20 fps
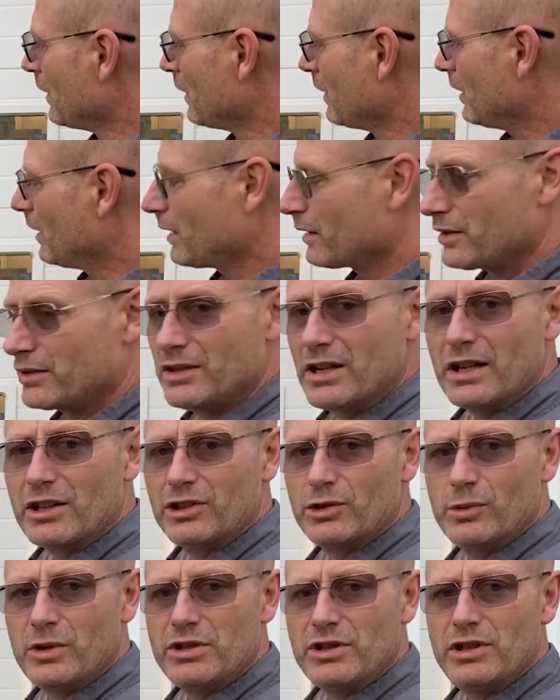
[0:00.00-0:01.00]
The next
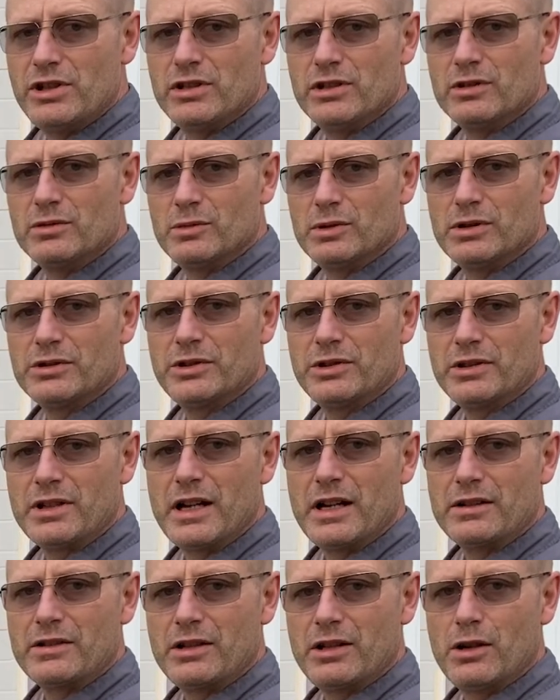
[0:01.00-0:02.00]
switch here will turn
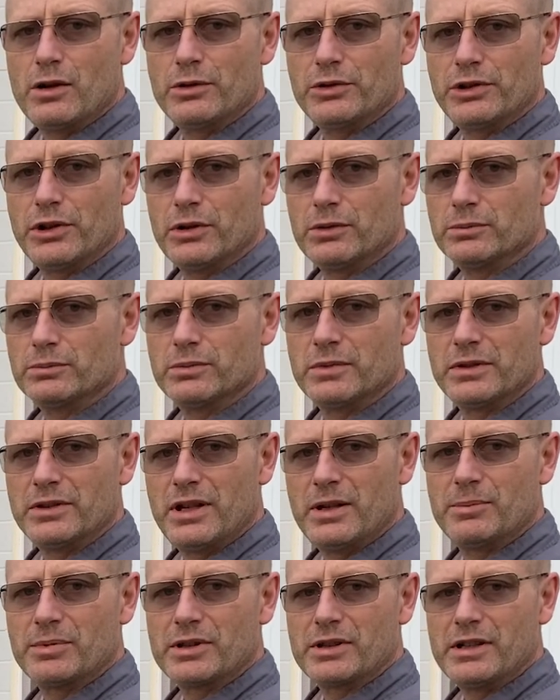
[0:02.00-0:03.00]
on the ozone.
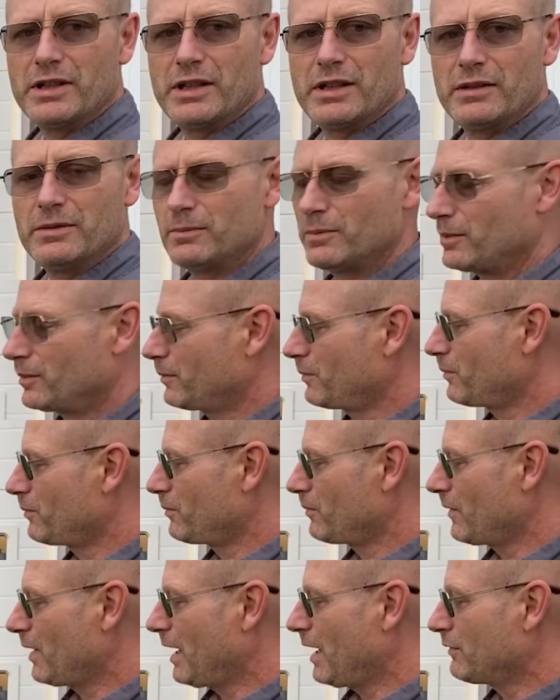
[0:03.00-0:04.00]
Typically,
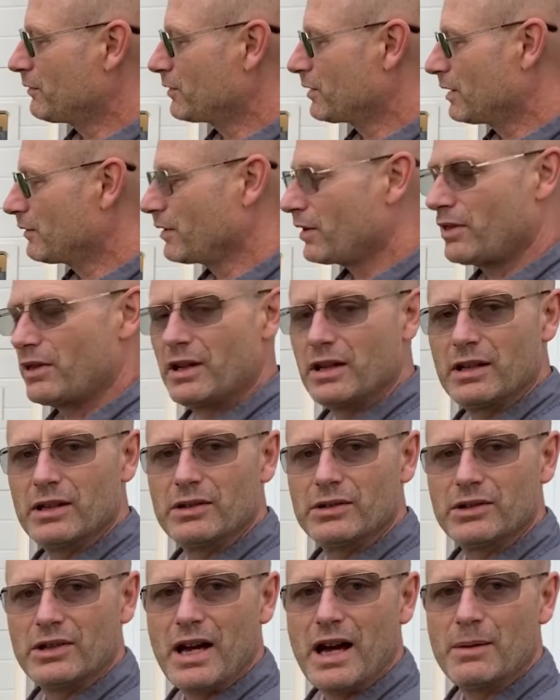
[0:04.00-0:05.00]
after everything
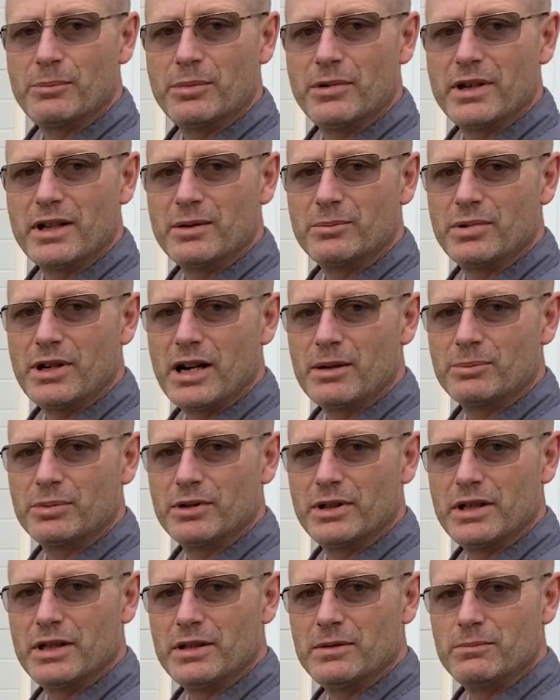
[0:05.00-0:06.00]
is operating
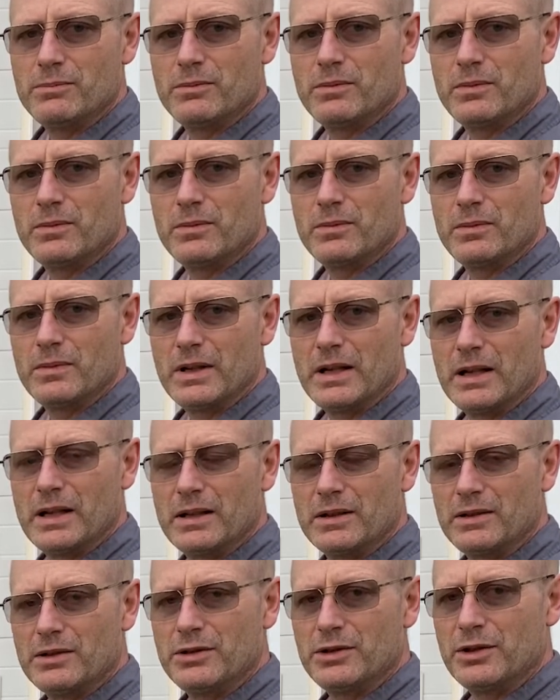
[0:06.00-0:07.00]
properly,
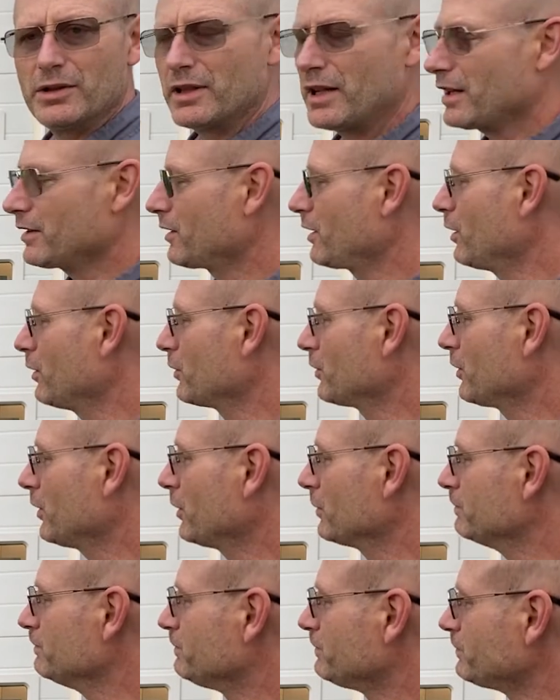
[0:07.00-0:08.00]
you turn on the ozone.